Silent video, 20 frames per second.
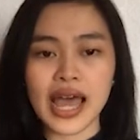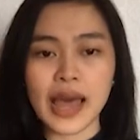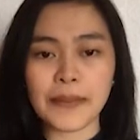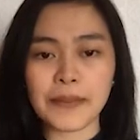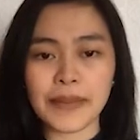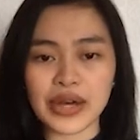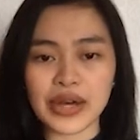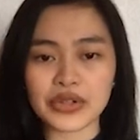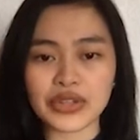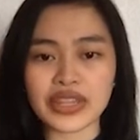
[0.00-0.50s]

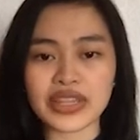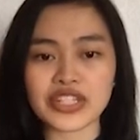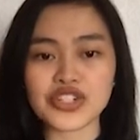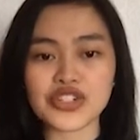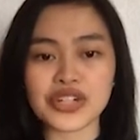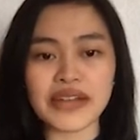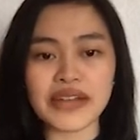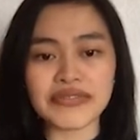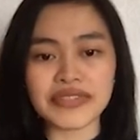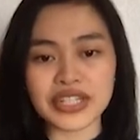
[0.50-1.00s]
about the
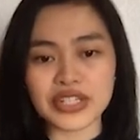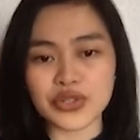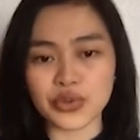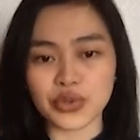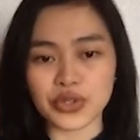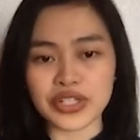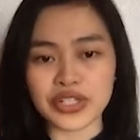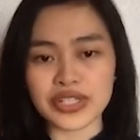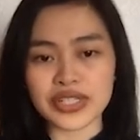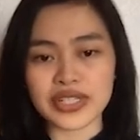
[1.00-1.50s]
traffic
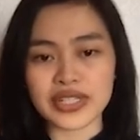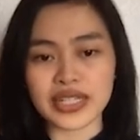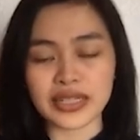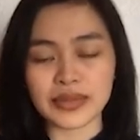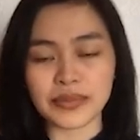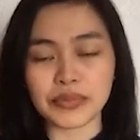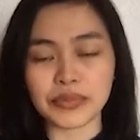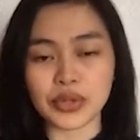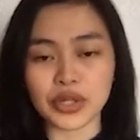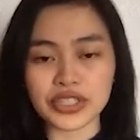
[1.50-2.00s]
source
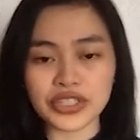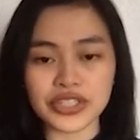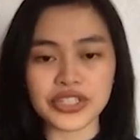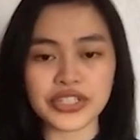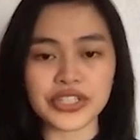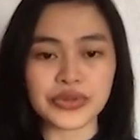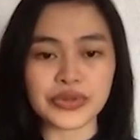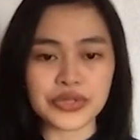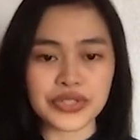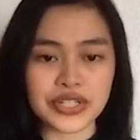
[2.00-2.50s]
that brought your
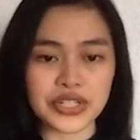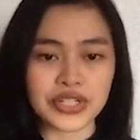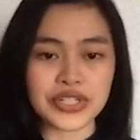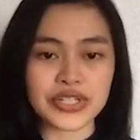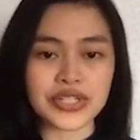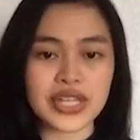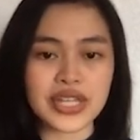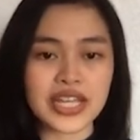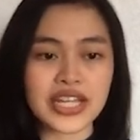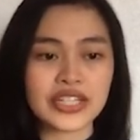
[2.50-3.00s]

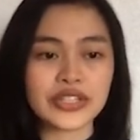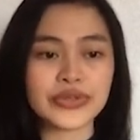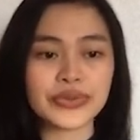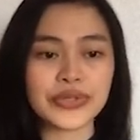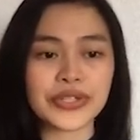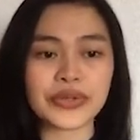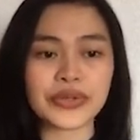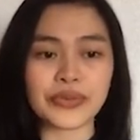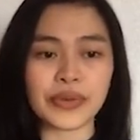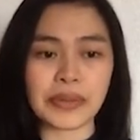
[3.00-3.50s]
users to
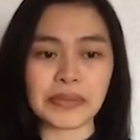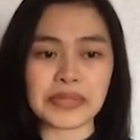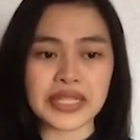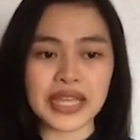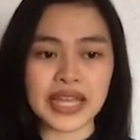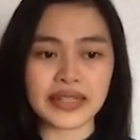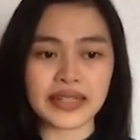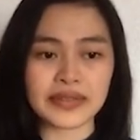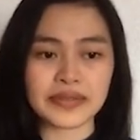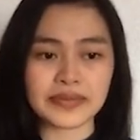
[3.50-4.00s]
your
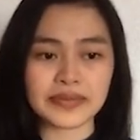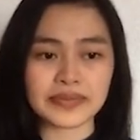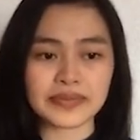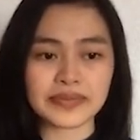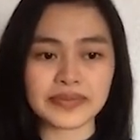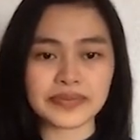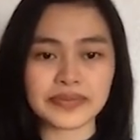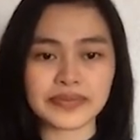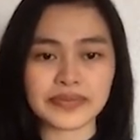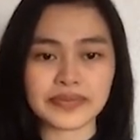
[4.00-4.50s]
website?
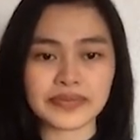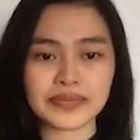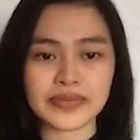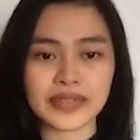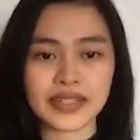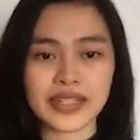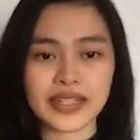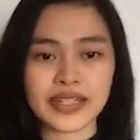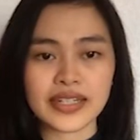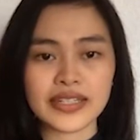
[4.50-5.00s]

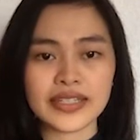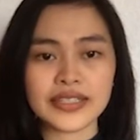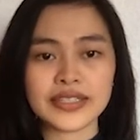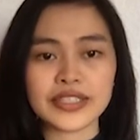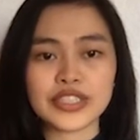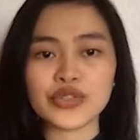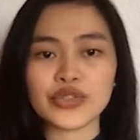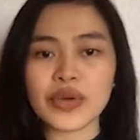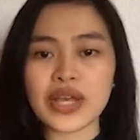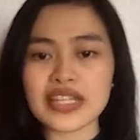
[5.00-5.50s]
So